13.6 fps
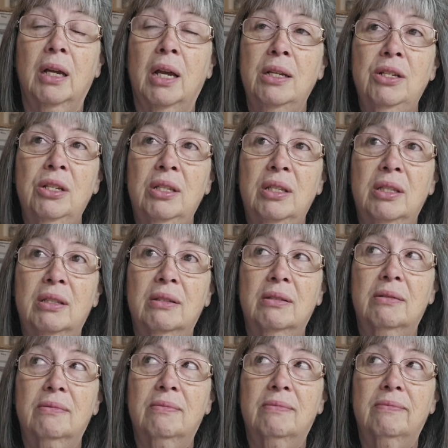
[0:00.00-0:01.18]
I just,
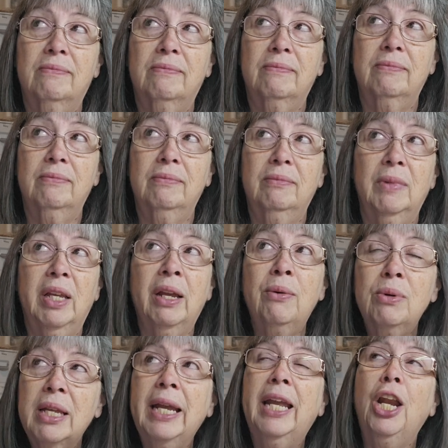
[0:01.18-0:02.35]
it
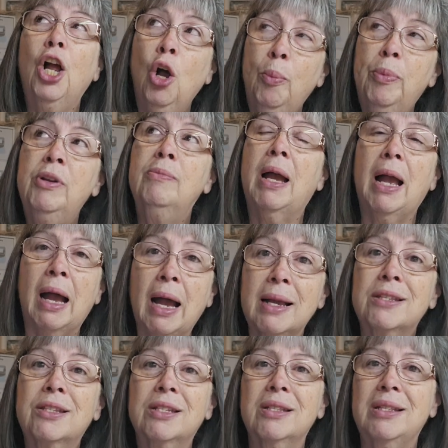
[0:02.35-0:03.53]
was like it opened my
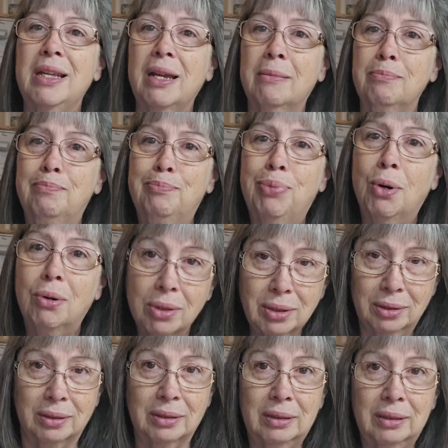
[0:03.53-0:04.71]
eyes to the
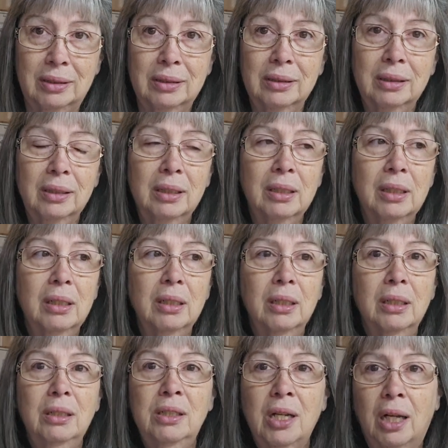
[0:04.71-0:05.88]
importance,
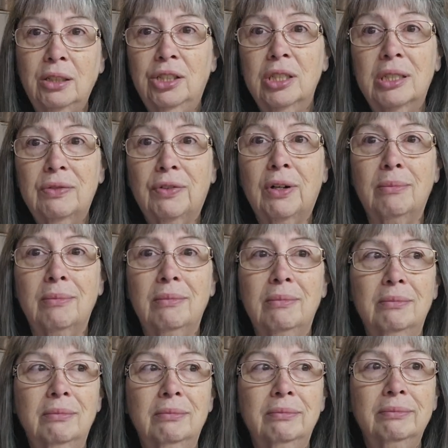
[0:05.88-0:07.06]
not just for
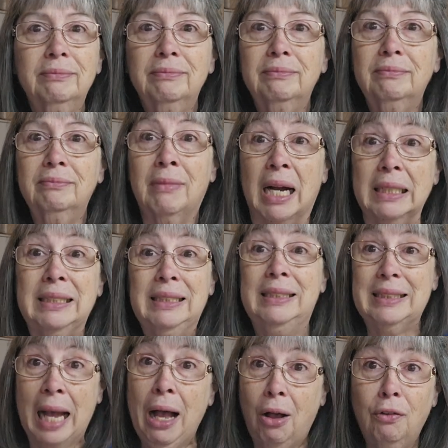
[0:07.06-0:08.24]

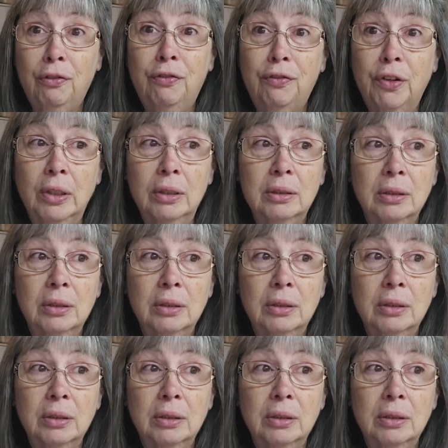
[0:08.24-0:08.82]
myself,